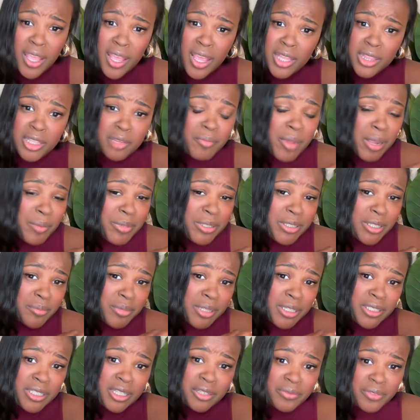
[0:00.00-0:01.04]
There might be
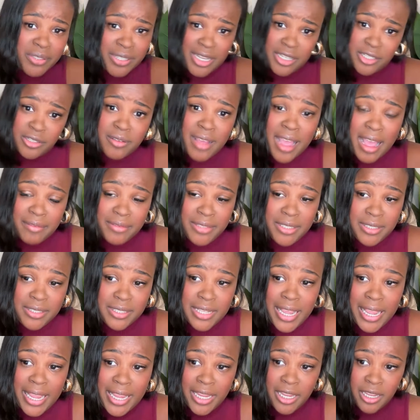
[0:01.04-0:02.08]
something different that you have to
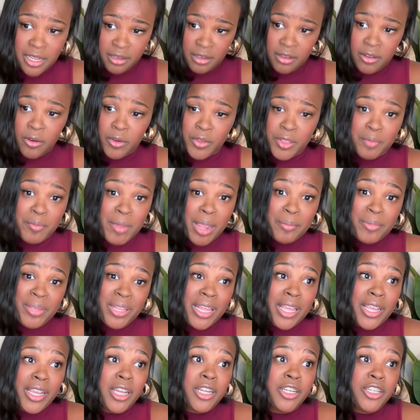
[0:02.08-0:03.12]
say, or there might be
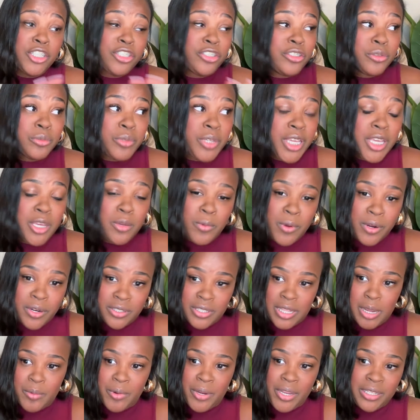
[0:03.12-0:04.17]
like additional keywords
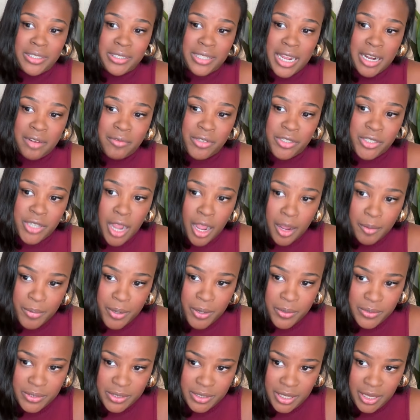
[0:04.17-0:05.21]
that were inside of a job
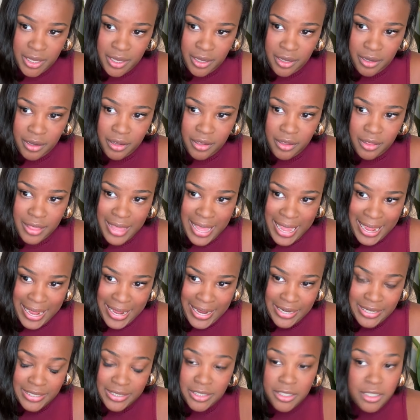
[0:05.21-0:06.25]
posting
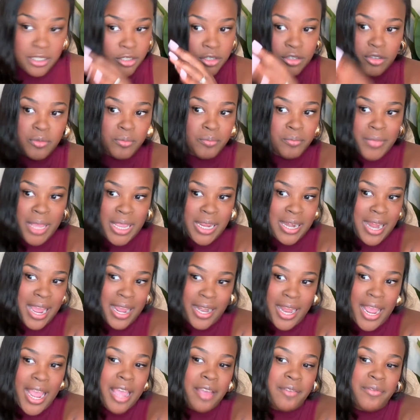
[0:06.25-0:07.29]
that you may not
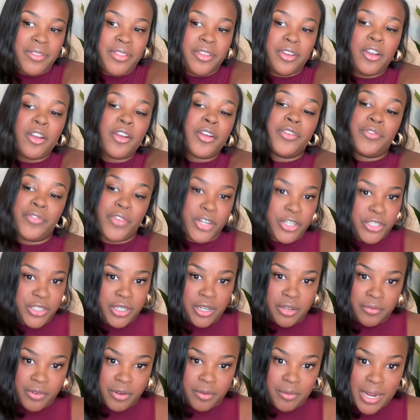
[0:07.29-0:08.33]
have in the current version
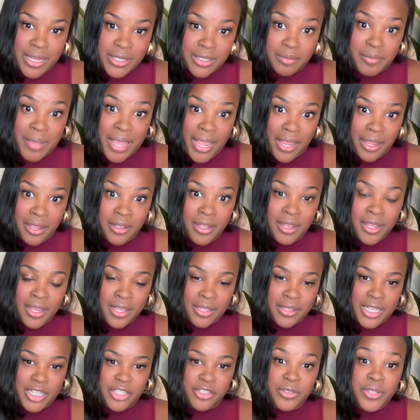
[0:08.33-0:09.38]
of your resume
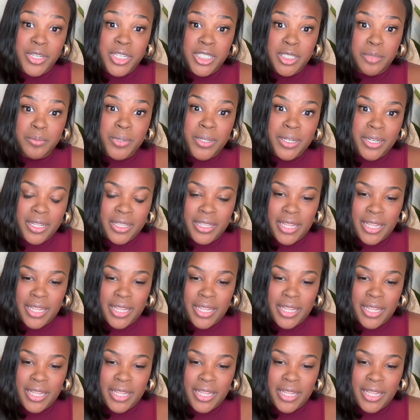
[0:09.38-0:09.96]
that you need to put in